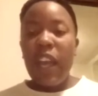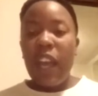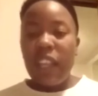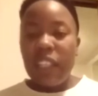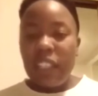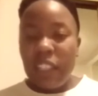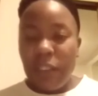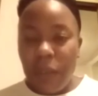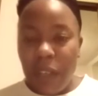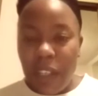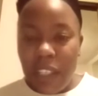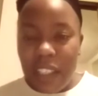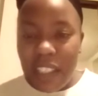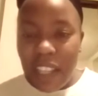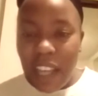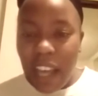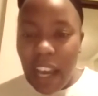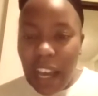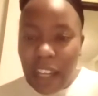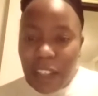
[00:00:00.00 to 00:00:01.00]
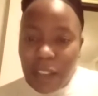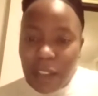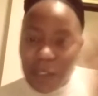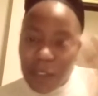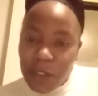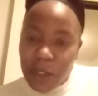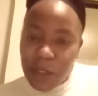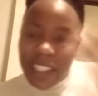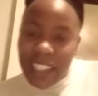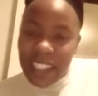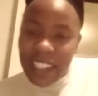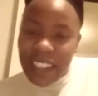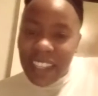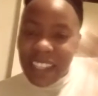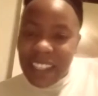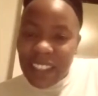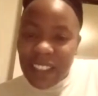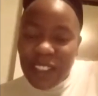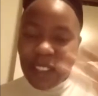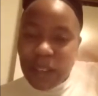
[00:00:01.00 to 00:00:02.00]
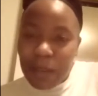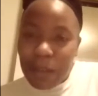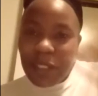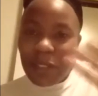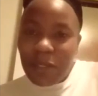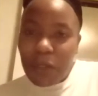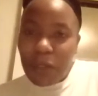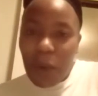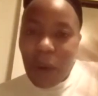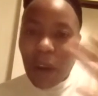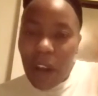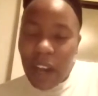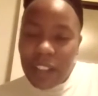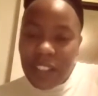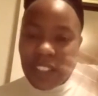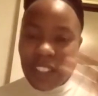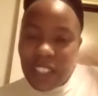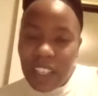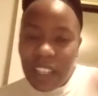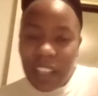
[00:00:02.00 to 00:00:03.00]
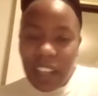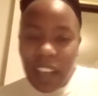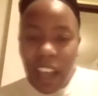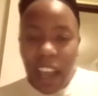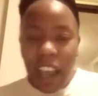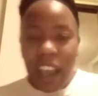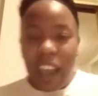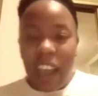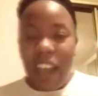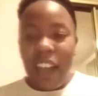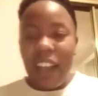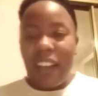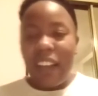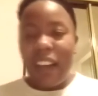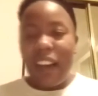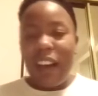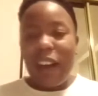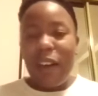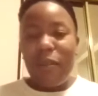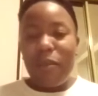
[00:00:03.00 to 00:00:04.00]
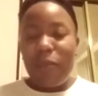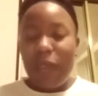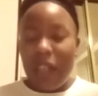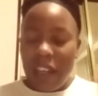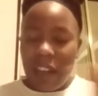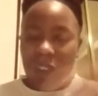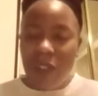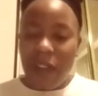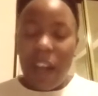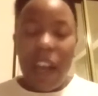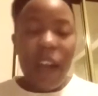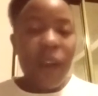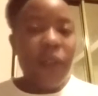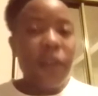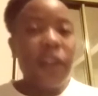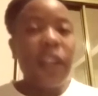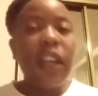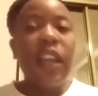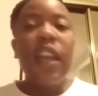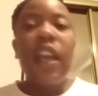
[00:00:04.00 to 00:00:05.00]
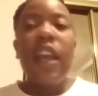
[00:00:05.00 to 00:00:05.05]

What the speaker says: I did want to say hi to Josie. Thank you so much for watching and being around.